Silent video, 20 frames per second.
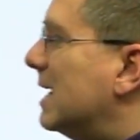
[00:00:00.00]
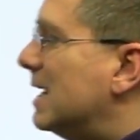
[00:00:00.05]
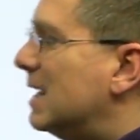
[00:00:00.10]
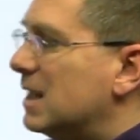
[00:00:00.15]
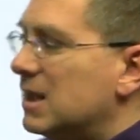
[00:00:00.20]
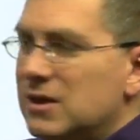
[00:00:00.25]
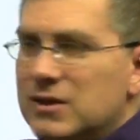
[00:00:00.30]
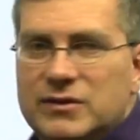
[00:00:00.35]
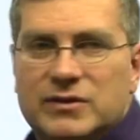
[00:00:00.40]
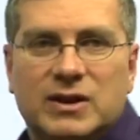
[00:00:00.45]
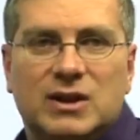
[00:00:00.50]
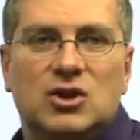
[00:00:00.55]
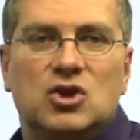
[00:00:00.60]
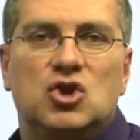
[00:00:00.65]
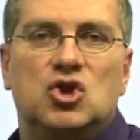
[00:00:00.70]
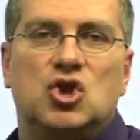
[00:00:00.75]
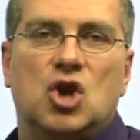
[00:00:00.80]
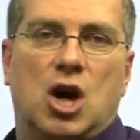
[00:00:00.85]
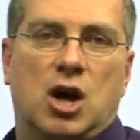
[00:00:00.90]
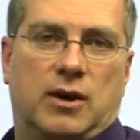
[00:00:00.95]
is
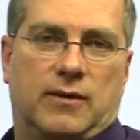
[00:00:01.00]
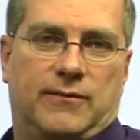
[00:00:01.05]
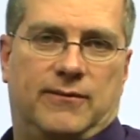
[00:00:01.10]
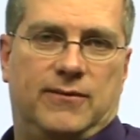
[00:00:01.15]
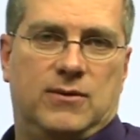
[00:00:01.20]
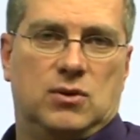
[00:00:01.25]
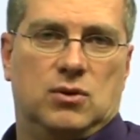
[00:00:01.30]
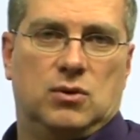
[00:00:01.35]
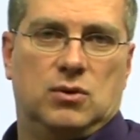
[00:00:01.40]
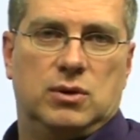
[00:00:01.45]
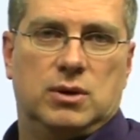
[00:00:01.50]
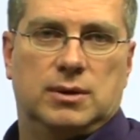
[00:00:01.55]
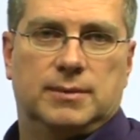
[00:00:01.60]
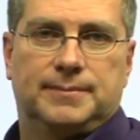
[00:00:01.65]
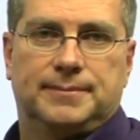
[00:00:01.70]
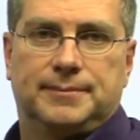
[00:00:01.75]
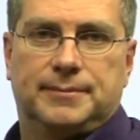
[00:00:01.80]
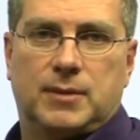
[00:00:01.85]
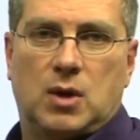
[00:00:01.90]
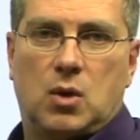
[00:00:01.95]
junk food.
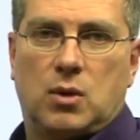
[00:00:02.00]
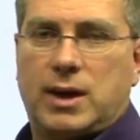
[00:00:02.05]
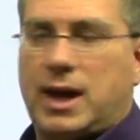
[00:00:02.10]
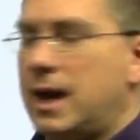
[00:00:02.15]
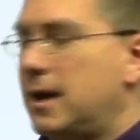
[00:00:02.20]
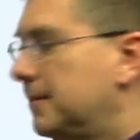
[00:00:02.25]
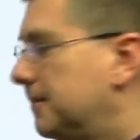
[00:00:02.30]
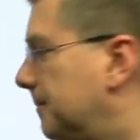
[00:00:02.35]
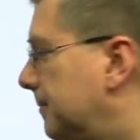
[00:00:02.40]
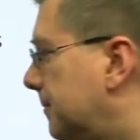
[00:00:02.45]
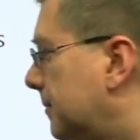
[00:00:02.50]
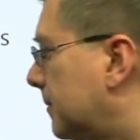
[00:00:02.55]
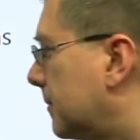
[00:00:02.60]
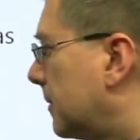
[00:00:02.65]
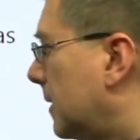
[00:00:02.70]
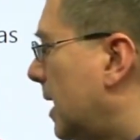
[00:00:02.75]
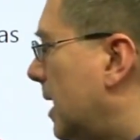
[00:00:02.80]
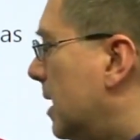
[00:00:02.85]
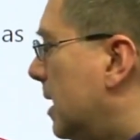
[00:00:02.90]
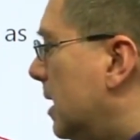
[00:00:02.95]
Okay?
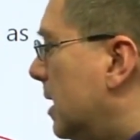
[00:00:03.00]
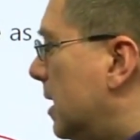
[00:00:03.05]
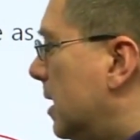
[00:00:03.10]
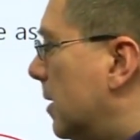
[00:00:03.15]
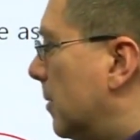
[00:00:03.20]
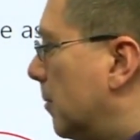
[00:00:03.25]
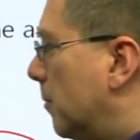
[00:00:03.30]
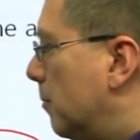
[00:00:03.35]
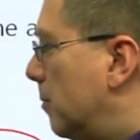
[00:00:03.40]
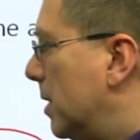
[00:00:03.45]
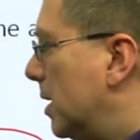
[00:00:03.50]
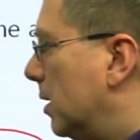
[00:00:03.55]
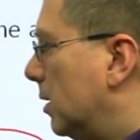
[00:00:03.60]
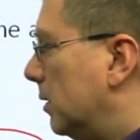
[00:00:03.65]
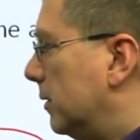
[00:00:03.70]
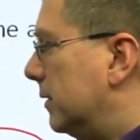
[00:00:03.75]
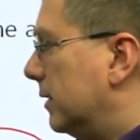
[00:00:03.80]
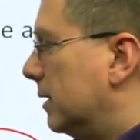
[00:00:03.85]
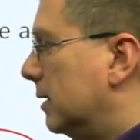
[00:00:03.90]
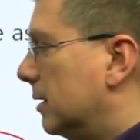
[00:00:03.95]

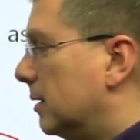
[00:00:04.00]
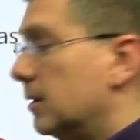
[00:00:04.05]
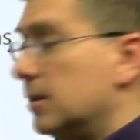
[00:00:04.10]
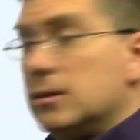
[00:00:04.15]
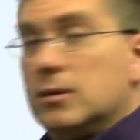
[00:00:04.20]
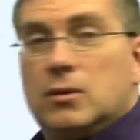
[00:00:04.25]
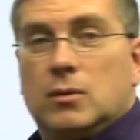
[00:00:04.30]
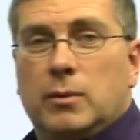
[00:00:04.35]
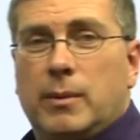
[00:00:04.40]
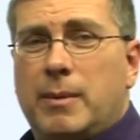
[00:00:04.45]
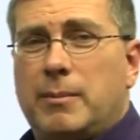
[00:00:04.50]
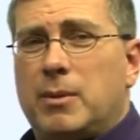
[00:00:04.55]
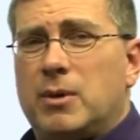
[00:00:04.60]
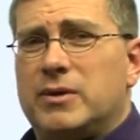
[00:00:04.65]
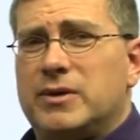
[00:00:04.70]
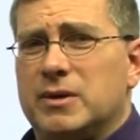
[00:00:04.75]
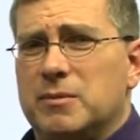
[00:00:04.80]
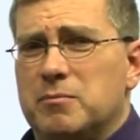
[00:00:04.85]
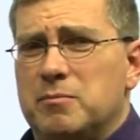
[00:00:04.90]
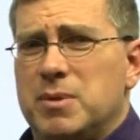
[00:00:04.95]
Build. Remember
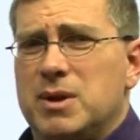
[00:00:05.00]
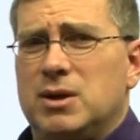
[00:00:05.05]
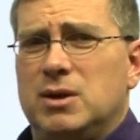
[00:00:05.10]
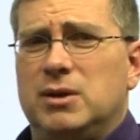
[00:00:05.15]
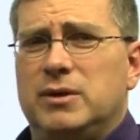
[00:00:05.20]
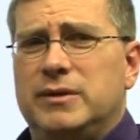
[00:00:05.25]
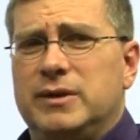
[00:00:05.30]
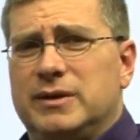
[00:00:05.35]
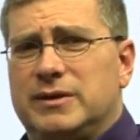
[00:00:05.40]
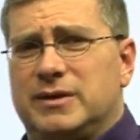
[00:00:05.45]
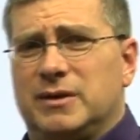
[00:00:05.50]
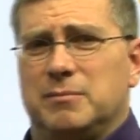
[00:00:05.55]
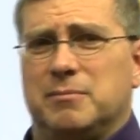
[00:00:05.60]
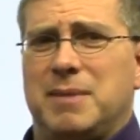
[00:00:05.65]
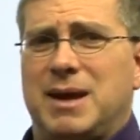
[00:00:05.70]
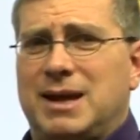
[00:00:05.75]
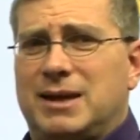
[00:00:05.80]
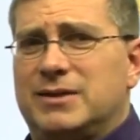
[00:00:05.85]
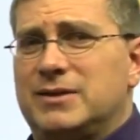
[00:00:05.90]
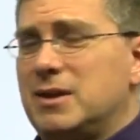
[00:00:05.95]
to build, to
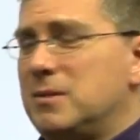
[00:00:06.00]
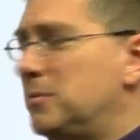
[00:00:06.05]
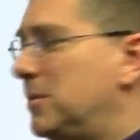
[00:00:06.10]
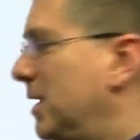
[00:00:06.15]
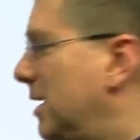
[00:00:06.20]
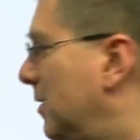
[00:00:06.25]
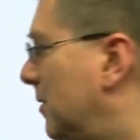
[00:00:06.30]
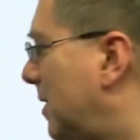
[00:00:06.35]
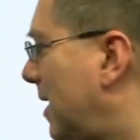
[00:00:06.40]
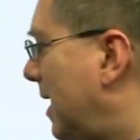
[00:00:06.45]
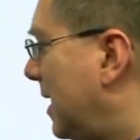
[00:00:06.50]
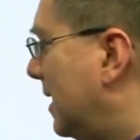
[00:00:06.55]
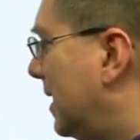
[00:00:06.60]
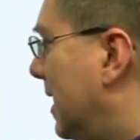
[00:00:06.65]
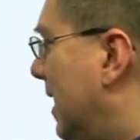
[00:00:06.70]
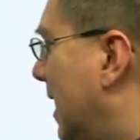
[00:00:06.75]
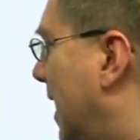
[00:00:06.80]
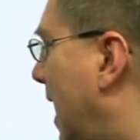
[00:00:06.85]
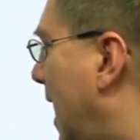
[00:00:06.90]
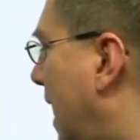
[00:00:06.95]
make something, right?
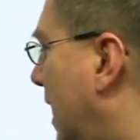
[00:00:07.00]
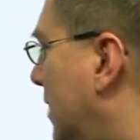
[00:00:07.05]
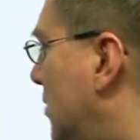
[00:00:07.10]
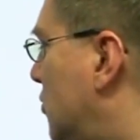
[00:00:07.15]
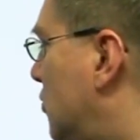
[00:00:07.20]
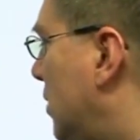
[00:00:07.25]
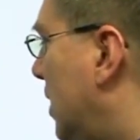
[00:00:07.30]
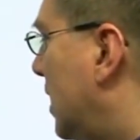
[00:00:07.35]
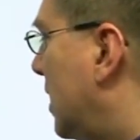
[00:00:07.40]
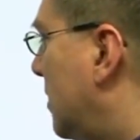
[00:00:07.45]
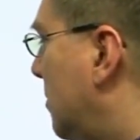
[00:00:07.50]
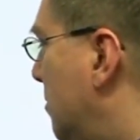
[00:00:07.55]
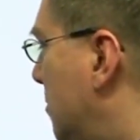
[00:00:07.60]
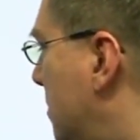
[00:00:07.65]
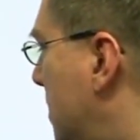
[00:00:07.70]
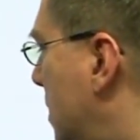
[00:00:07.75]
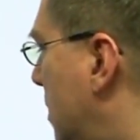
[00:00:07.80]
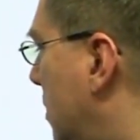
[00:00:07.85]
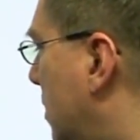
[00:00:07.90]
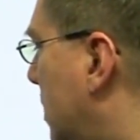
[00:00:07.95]
I drink
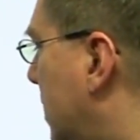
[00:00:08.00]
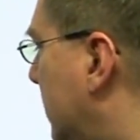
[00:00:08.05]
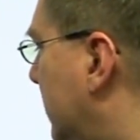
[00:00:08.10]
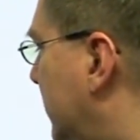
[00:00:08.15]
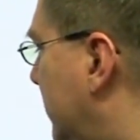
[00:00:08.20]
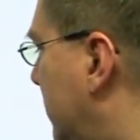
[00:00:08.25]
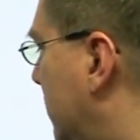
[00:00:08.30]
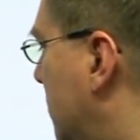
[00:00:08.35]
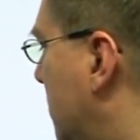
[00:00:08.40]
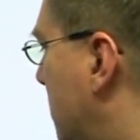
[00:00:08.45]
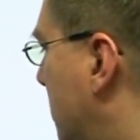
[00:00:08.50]
milk to